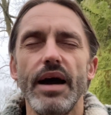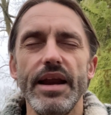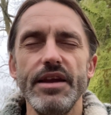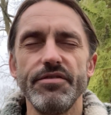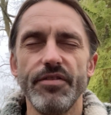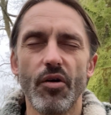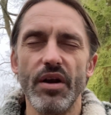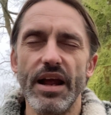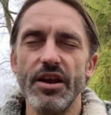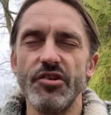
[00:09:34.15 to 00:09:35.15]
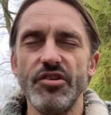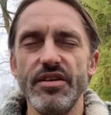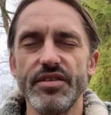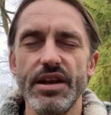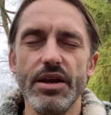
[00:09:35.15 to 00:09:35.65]
any foreign
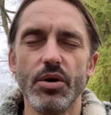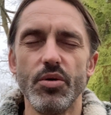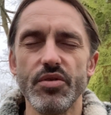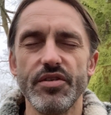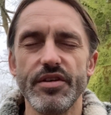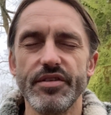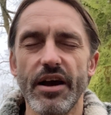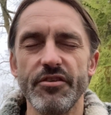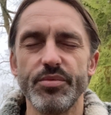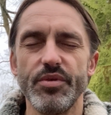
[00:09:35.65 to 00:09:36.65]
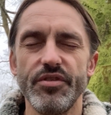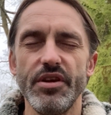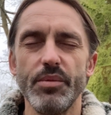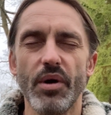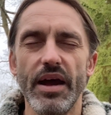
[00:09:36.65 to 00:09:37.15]
energies, any cords and attachments that
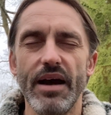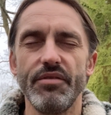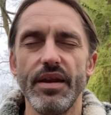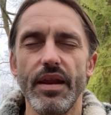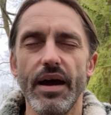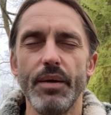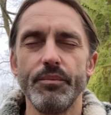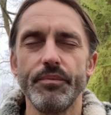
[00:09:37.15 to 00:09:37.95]
you might have in there.